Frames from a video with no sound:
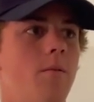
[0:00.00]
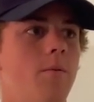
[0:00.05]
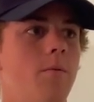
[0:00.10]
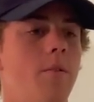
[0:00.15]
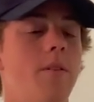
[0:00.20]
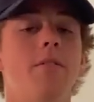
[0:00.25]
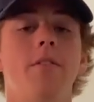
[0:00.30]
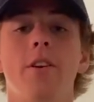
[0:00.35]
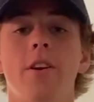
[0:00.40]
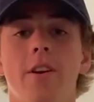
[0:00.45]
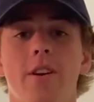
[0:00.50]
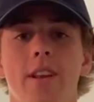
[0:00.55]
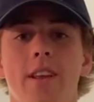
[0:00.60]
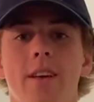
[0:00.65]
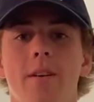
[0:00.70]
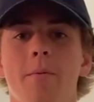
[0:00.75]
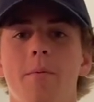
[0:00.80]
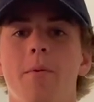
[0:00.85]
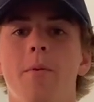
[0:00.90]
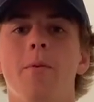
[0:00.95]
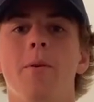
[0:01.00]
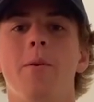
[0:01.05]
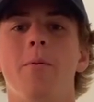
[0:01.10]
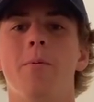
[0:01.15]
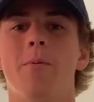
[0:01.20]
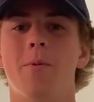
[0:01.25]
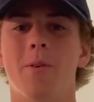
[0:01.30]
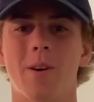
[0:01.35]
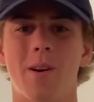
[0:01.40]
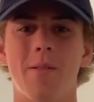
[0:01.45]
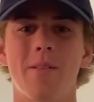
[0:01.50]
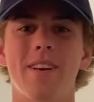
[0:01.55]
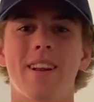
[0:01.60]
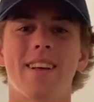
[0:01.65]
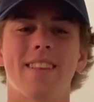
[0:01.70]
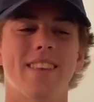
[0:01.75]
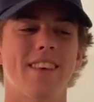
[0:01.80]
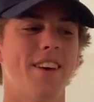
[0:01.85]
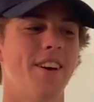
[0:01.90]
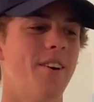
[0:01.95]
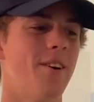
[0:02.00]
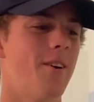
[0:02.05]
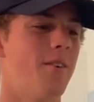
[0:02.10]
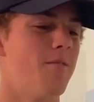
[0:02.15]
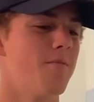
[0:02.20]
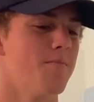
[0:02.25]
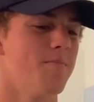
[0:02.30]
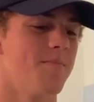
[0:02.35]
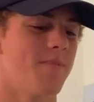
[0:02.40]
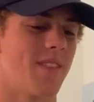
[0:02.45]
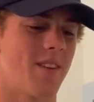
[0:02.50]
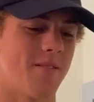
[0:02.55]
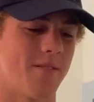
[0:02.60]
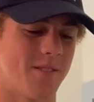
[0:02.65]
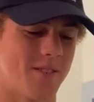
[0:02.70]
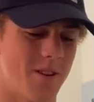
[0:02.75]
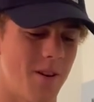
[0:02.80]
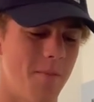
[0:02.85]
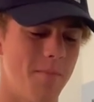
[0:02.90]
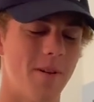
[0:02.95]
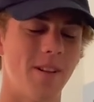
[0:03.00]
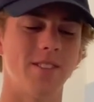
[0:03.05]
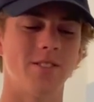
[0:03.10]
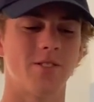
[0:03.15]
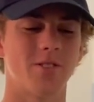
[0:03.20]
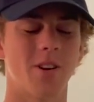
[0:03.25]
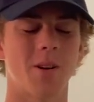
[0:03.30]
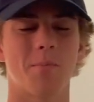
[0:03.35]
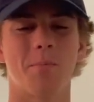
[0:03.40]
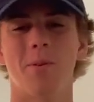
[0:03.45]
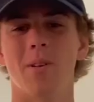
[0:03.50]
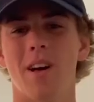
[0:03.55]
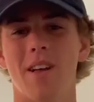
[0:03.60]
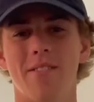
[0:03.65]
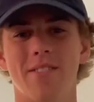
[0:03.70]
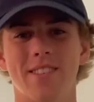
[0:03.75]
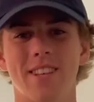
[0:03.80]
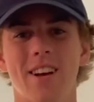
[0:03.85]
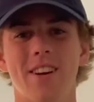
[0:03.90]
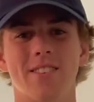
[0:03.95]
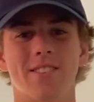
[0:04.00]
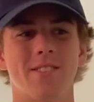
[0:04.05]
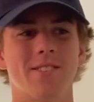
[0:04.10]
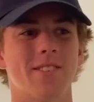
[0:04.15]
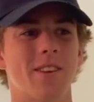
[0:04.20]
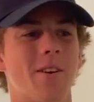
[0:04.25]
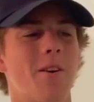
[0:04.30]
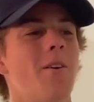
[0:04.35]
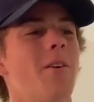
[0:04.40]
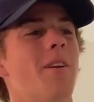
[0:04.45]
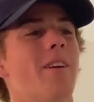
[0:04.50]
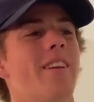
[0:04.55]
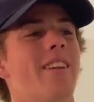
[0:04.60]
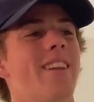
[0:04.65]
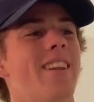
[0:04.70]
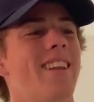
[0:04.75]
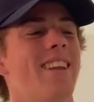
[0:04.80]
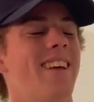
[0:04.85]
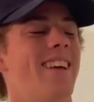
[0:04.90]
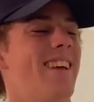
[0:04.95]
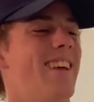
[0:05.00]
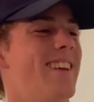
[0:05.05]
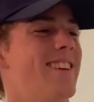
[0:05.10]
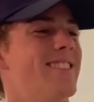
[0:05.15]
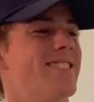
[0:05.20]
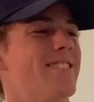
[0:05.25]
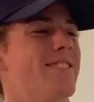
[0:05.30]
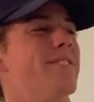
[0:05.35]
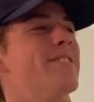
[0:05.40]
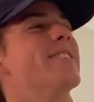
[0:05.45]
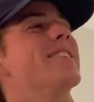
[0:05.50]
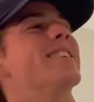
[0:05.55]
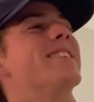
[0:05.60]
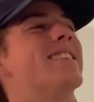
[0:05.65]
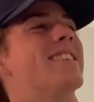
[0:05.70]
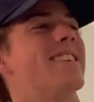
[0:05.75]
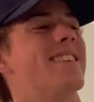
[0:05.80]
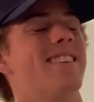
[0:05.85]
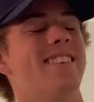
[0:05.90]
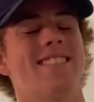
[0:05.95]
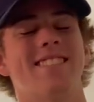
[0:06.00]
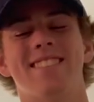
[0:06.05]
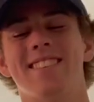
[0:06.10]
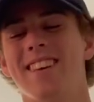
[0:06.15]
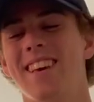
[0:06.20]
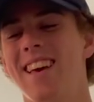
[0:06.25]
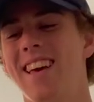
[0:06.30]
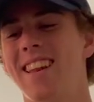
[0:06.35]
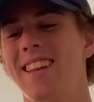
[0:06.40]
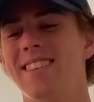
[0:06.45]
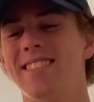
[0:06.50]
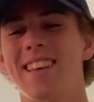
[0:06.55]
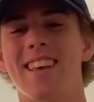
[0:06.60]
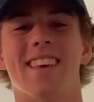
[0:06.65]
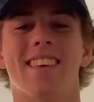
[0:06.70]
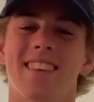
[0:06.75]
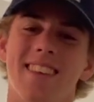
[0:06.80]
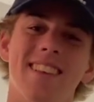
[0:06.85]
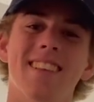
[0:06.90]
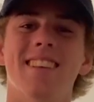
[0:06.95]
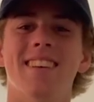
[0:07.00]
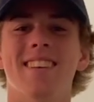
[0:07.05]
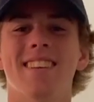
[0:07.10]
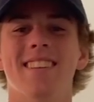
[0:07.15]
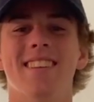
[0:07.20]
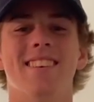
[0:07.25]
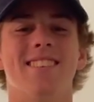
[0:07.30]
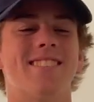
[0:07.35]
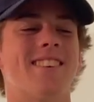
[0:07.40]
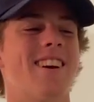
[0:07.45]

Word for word: we visited it. Well, we were going you down saw the hill. Ben. Yeah. I saw Ben's truck pull out of his house, and I was like, "Hold on." So we see it, and he's like, "Let's